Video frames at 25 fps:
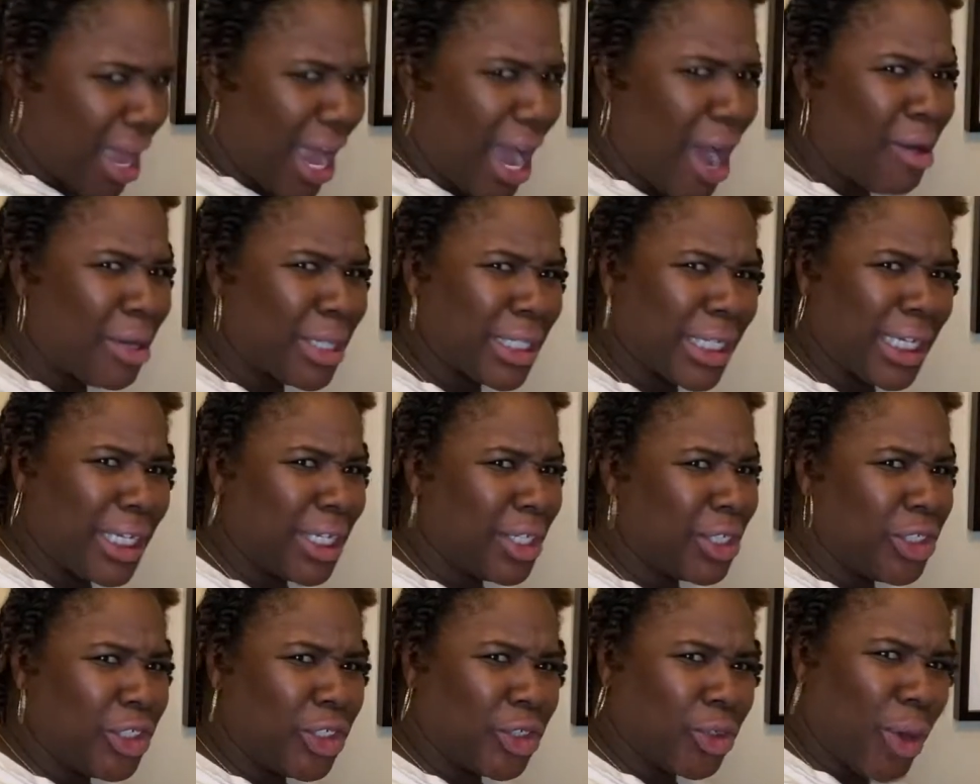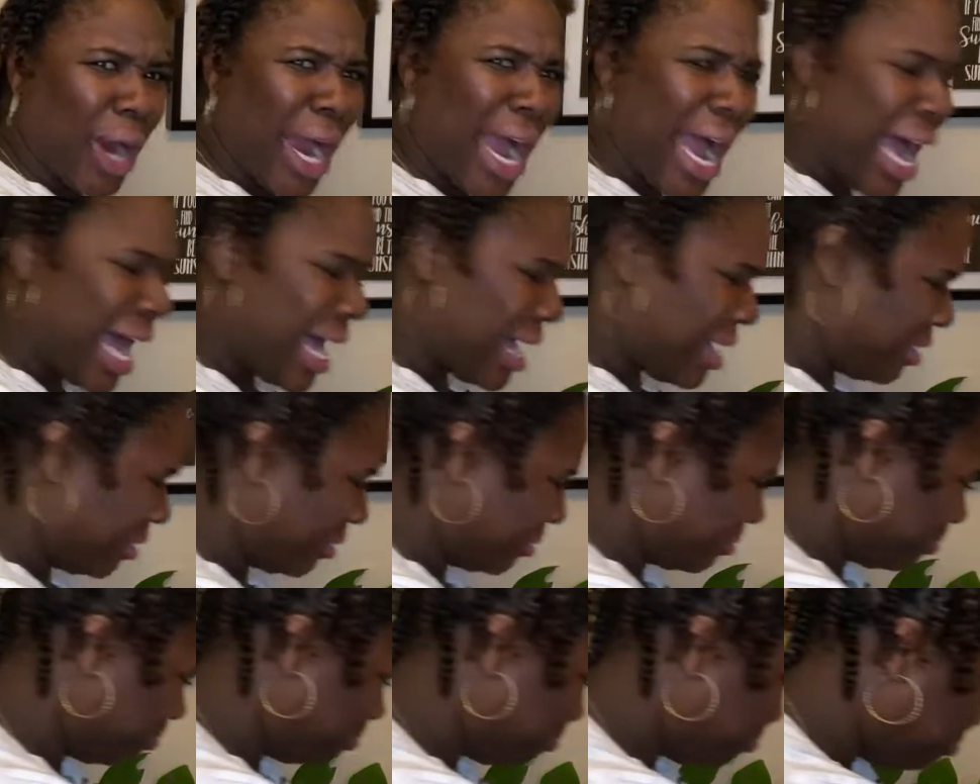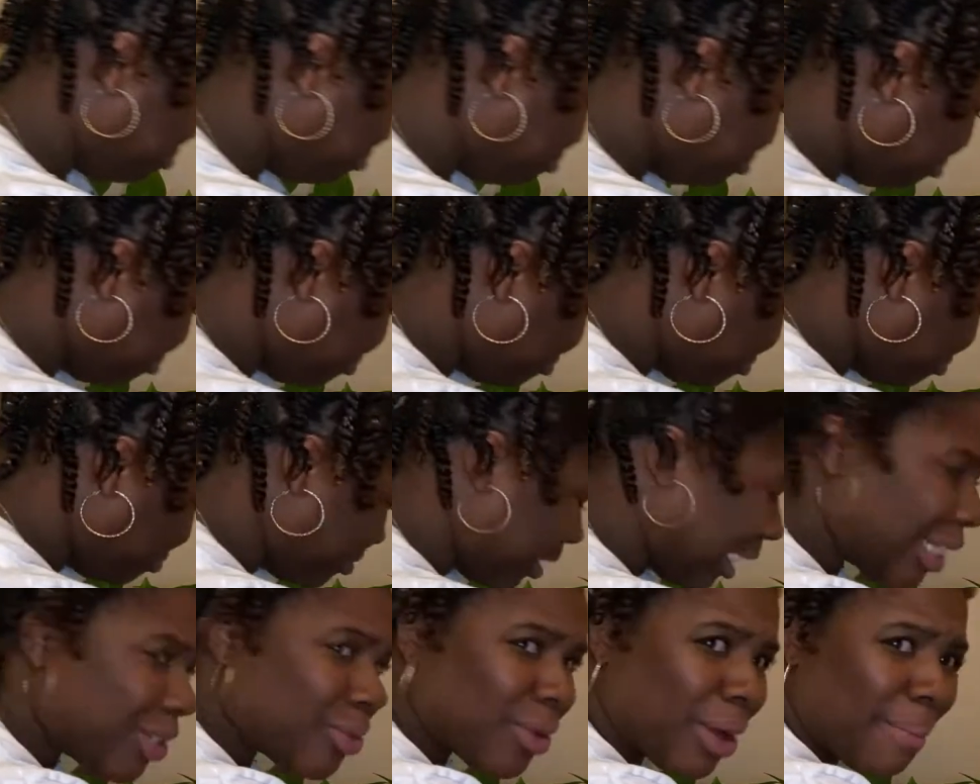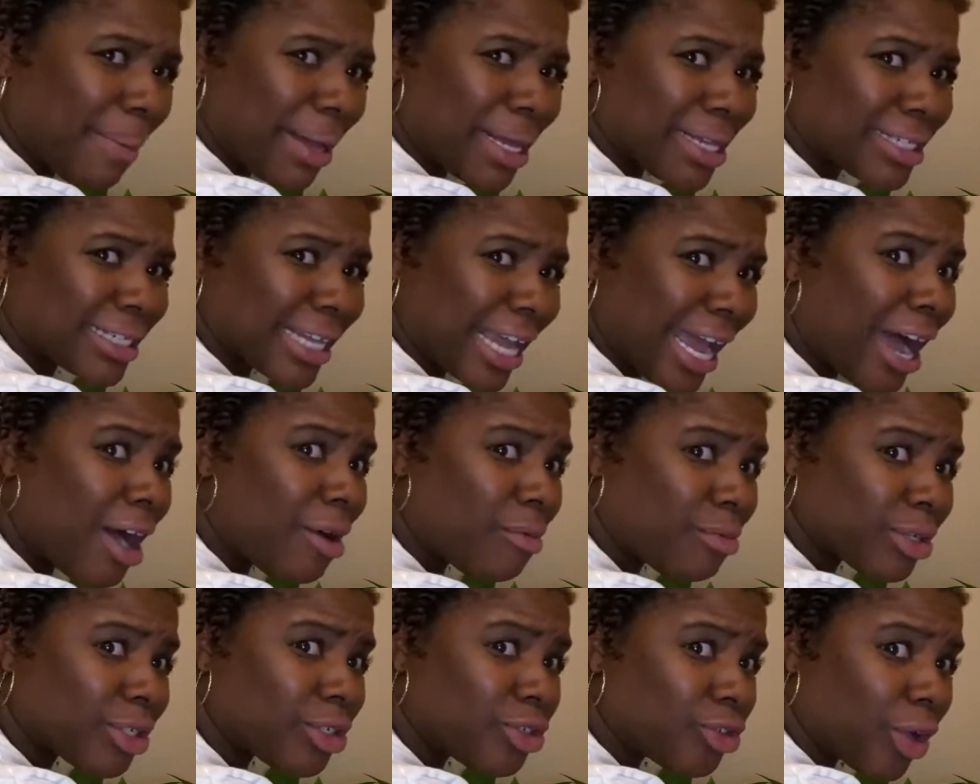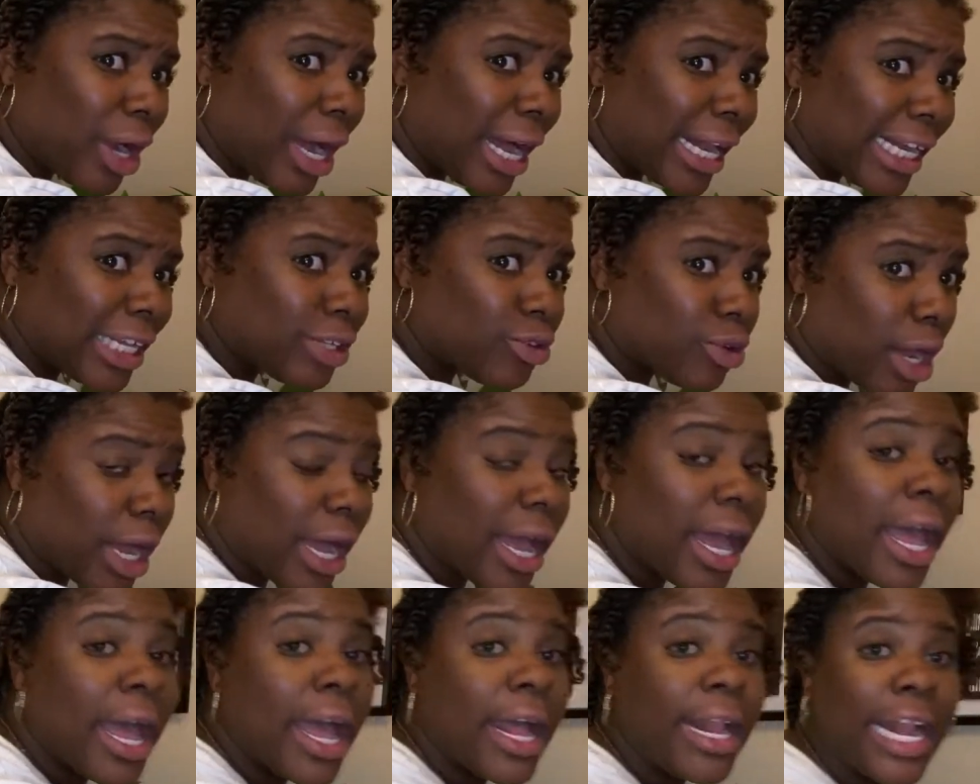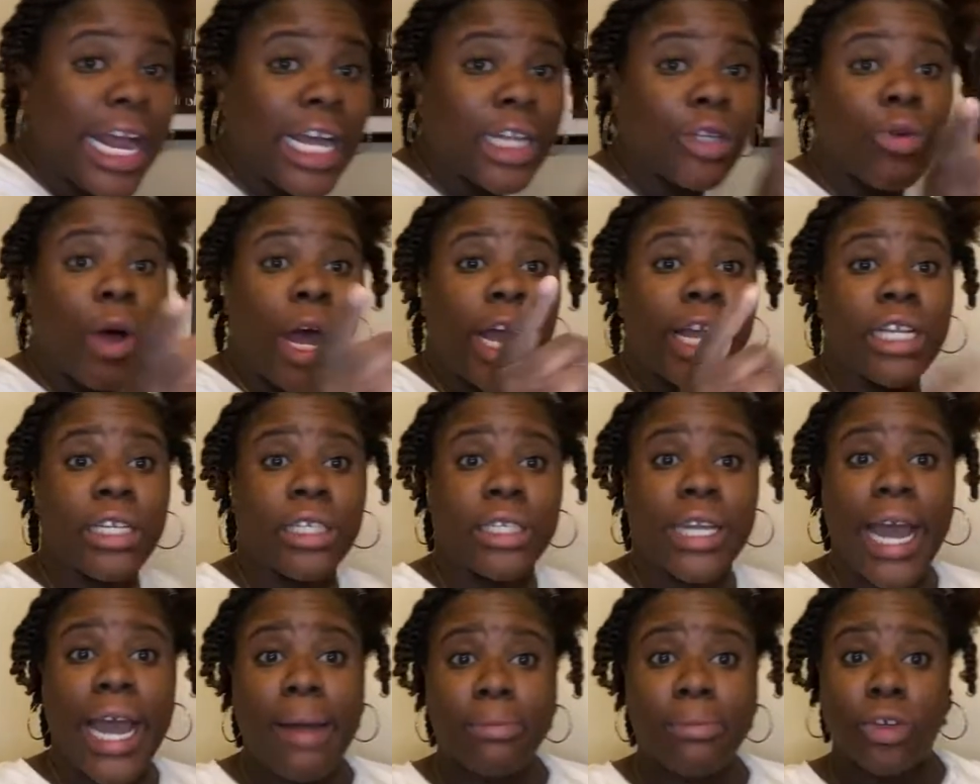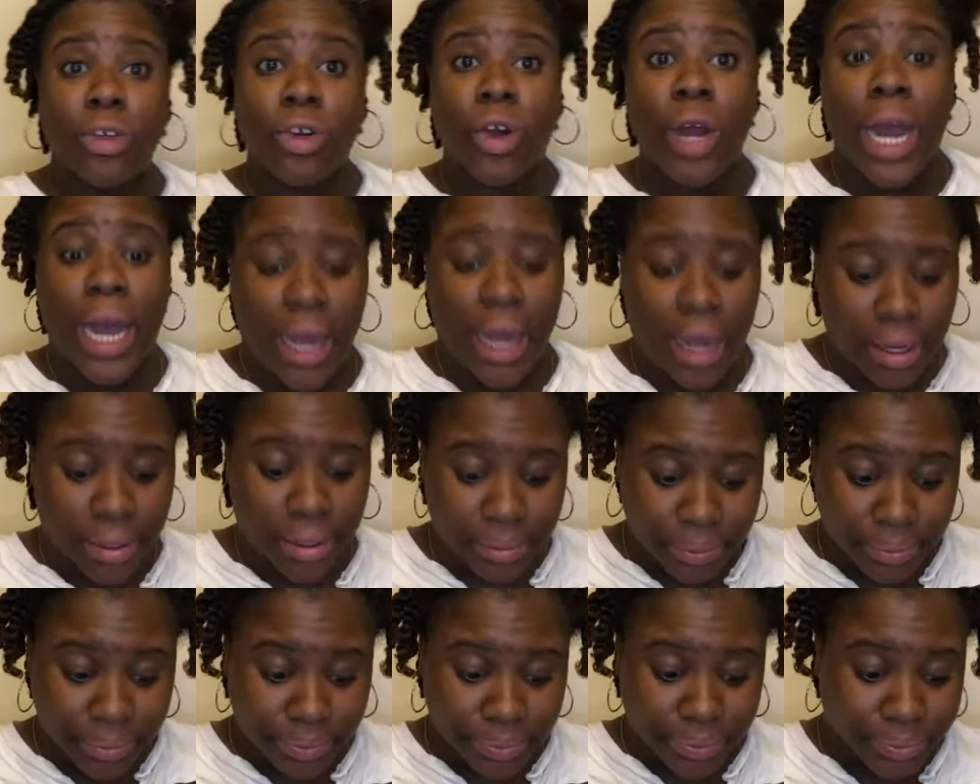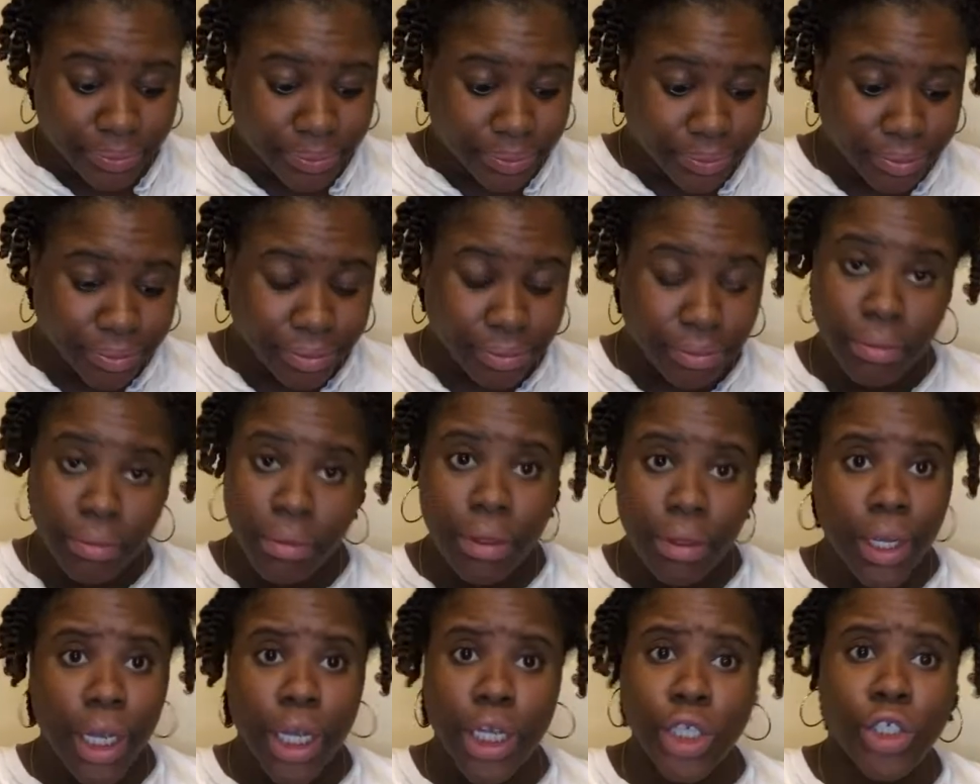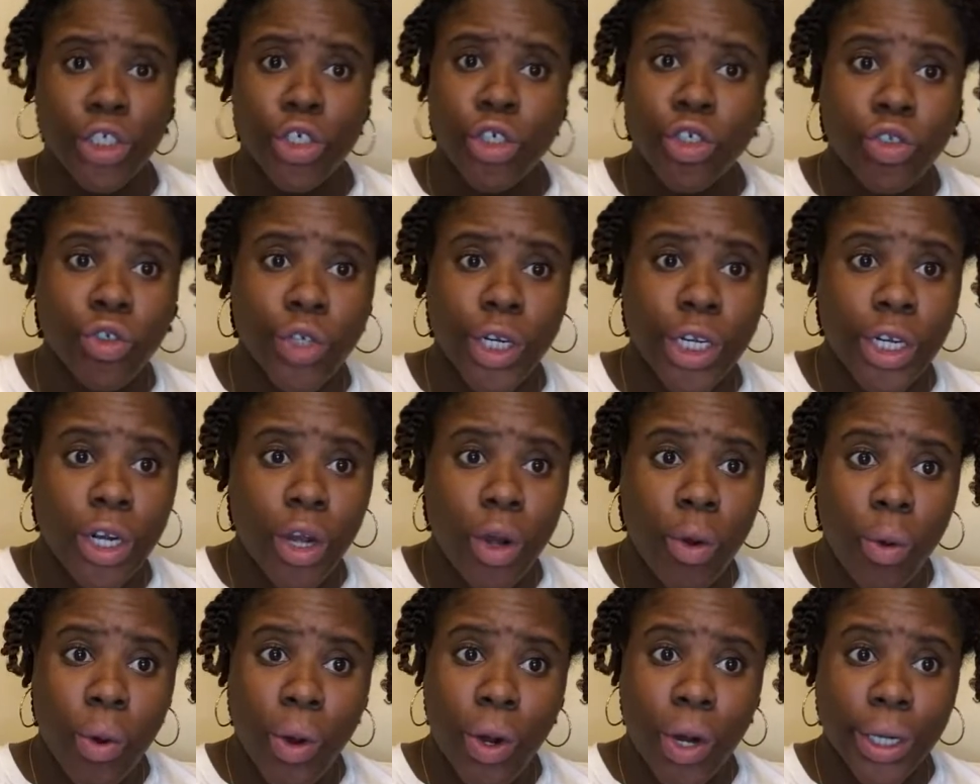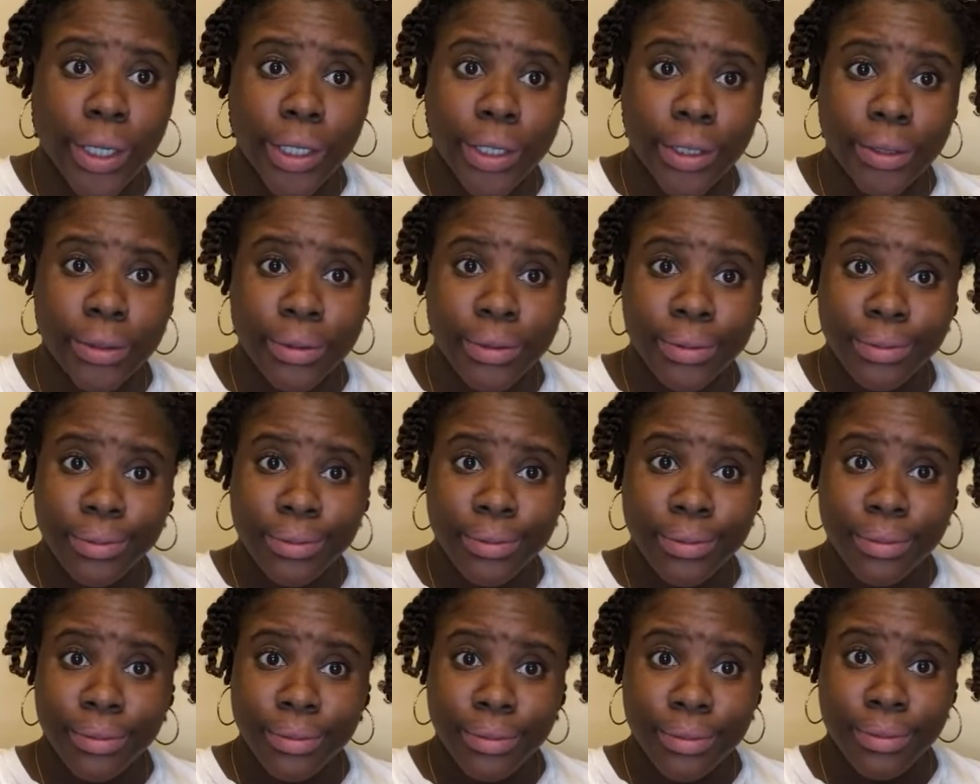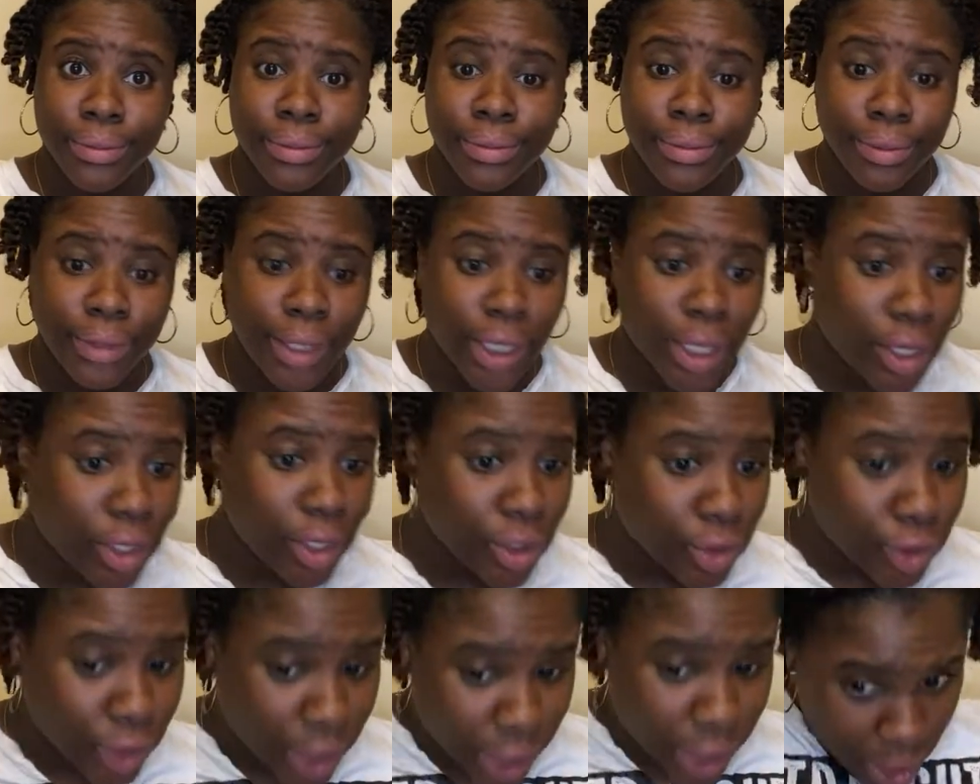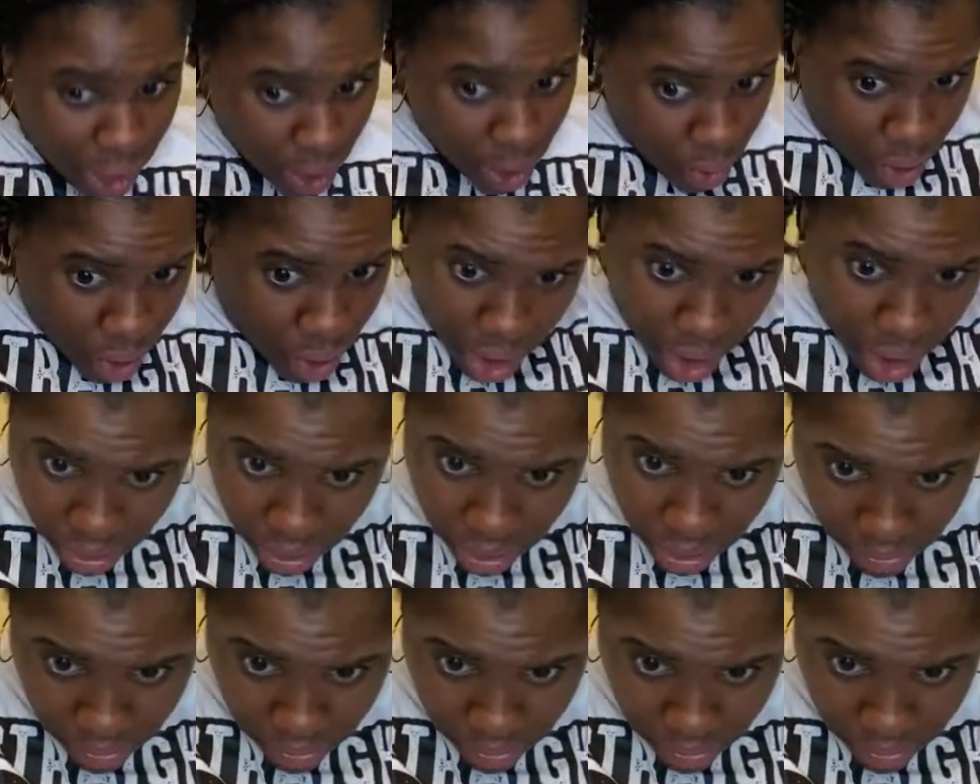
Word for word: I was a little dry. That's why my scalp was dry. That's why that's why your scalp dry. Cause you don't drink no water. You don't drink no water.